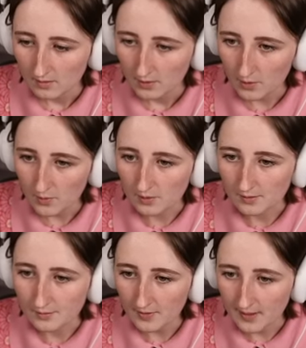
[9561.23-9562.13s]
Cool,
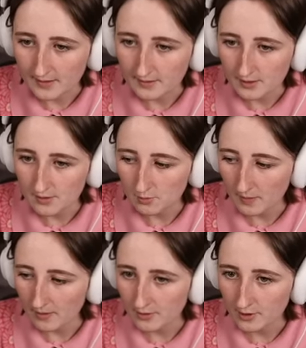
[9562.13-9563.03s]
fun. Use
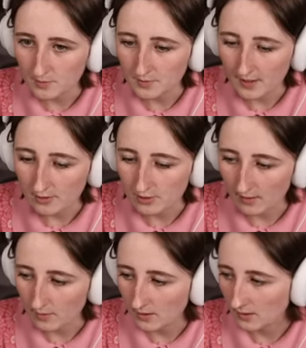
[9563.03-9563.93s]
bathroom, take a shower, I